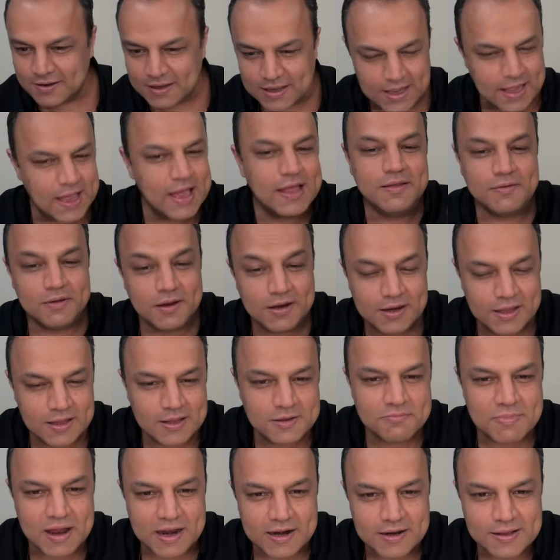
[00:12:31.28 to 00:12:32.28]
anyway,
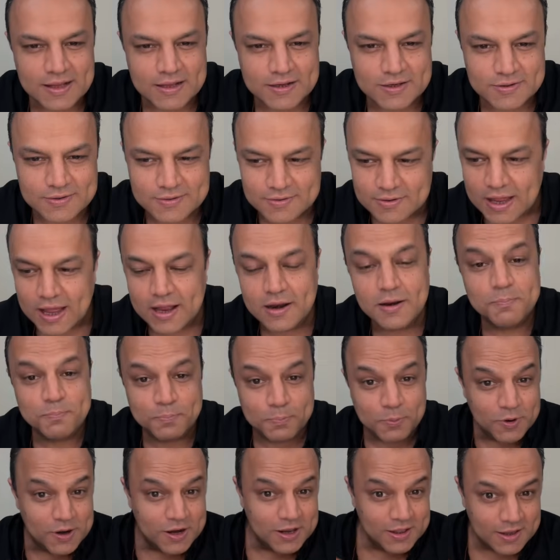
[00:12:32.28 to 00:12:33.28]
doesn't matter. That's, I'll
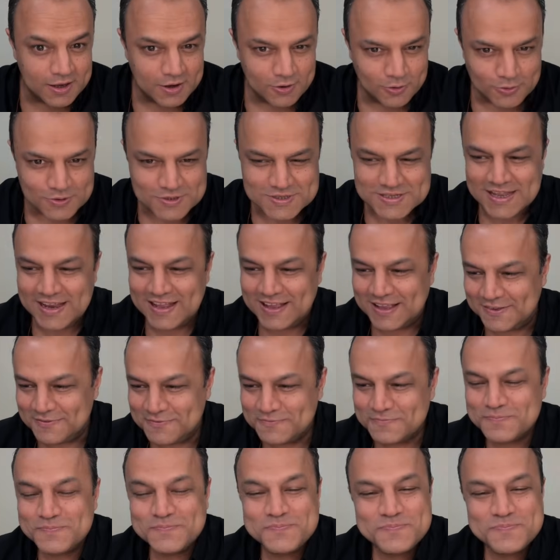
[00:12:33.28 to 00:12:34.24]
put it in the notes there again.